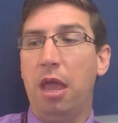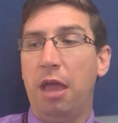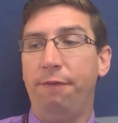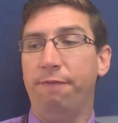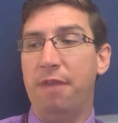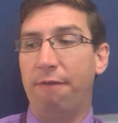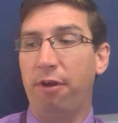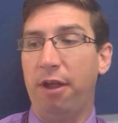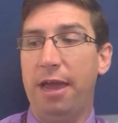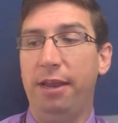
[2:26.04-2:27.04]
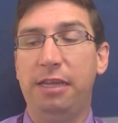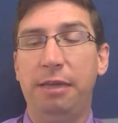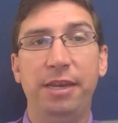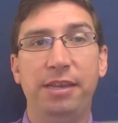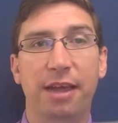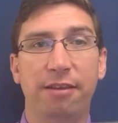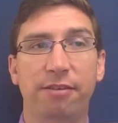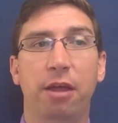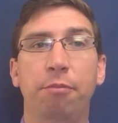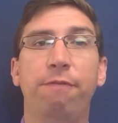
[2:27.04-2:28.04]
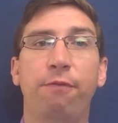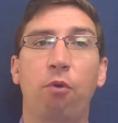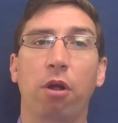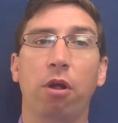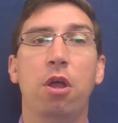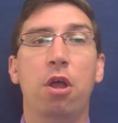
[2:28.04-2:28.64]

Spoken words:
If you've never had a TB test done before,